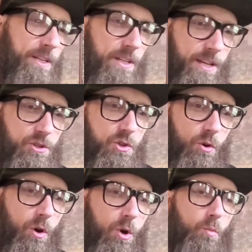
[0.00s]

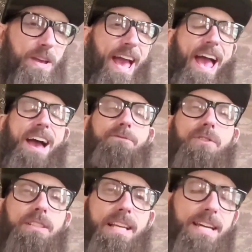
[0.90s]
potential, we have
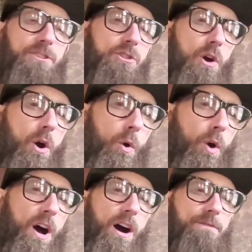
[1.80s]
to let
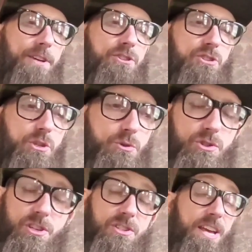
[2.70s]
go of
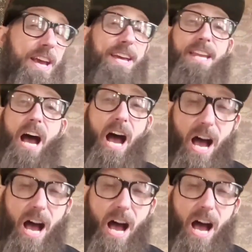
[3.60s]
excuses and